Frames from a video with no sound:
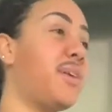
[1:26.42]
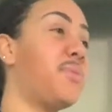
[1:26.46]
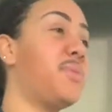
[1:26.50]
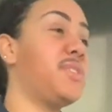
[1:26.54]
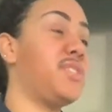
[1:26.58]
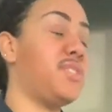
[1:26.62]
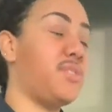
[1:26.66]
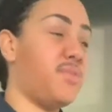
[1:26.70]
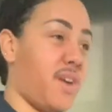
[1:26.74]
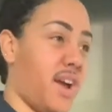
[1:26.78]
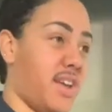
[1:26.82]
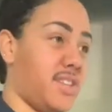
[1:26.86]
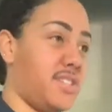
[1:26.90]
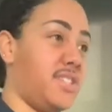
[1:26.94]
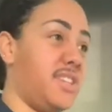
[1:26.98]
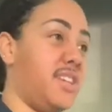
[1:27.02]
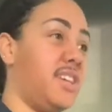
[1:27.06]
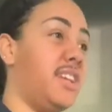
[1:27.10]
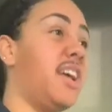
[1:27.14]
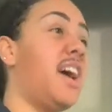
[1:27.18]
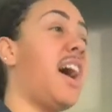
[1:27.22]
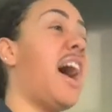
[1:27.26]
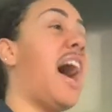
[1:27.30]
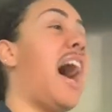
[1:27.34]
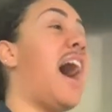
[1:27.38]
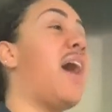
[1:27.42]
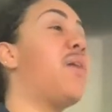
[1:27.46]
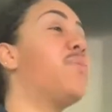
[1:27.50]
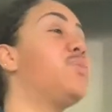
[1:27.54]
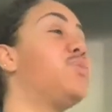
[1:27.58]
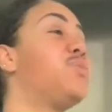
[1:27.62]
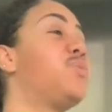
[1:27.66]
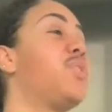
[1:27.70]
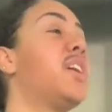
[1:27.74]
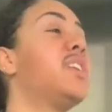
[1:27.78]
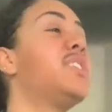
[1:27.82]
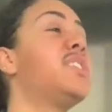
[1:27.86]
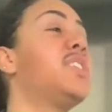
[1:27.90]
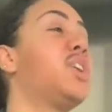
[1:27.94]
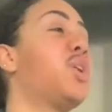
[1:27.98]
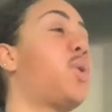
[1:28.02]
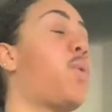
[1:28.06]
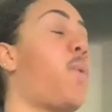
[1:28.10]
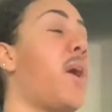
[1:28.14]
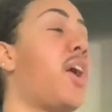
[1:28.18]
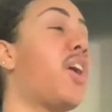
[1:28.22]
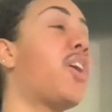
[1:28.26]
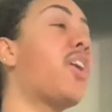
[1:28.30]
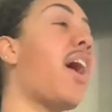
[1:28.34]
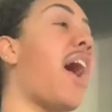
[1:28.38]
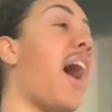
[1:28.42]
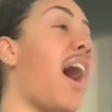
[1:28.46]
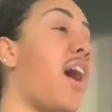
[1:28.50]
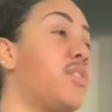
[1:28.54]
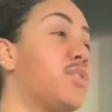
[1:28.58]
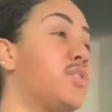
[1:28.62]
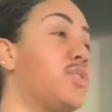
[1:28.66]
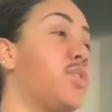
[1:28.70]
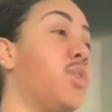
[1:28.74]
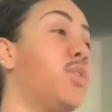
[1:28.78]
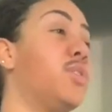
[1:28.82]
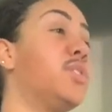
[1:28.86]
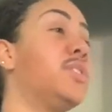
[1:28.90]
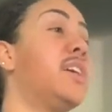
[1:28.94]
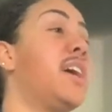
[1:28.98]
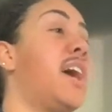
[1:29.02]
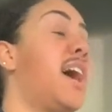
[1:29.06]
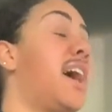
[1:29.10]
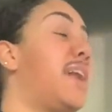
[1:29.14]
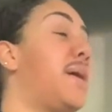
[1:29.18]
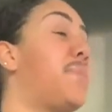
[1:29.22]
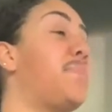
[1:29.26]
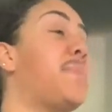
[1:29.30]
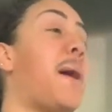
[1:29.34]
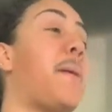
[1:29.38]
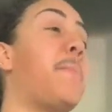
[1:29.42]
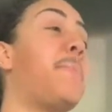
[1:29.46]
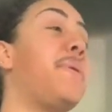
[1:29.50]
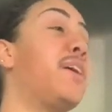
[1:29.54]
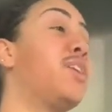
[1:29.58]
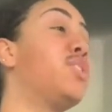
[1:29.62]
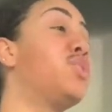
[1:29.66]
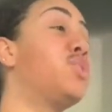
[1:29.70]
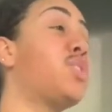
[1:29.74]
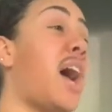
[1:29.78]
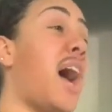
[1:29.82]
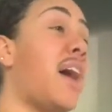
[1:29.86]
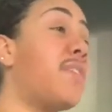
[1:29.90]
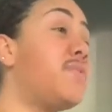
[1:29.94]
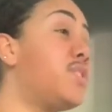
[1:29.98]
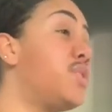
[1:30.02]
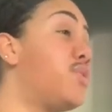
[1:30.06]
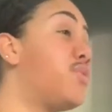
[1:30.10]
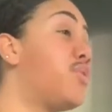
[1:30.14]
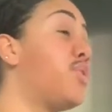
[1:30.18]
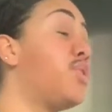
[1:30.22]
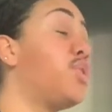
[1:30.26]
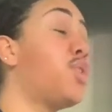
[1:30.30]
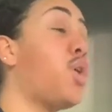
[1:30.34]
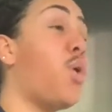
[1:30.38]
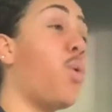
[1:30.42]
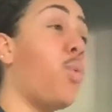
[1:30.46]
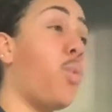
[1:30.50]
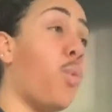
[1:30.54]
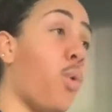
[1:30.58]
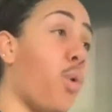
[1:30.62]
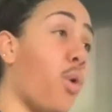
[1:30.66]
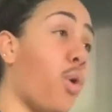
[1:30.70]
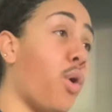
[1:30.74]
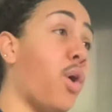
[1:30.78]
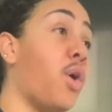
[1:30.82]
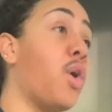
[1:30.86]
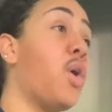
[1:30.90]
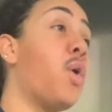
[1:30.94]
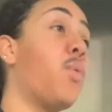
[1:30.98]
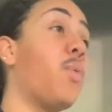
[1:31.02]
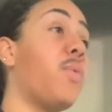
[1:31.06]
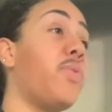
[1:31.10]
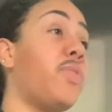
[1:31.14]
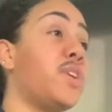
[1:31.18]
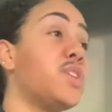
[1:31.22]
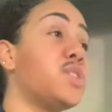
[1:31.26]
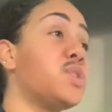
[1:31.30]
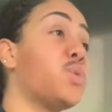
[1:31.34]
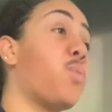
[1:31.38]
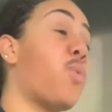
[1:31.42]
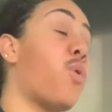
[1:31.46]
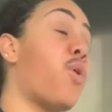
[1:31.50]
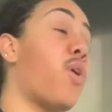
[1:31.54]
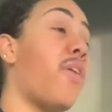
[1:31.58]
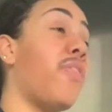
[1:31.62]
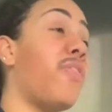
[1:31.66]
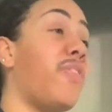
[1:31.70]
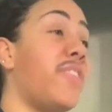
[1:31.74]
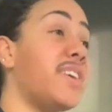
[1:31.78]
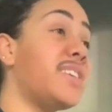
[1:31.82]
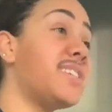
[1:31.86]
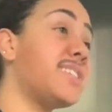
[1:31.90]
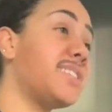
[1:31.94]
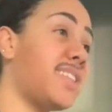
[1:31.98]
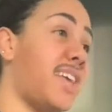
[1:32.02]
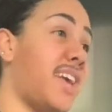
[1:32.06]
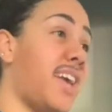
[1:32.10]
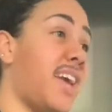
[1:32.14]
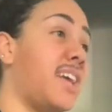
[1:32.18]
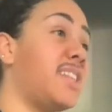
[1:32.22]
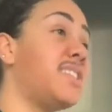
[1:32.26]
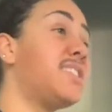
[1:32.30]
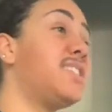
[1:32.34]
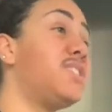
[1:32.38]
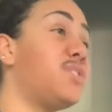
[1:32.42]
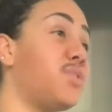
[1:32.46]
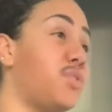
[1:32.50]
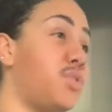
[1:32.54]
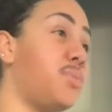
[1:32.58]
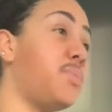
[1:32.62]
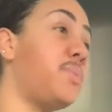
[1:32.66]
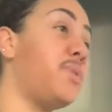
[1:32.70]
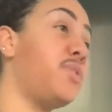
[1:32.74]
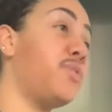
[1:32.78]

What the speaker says: was arrested. I was raised in a Quaker household, and I'm not being drafted for no war when there's a war on this land still to be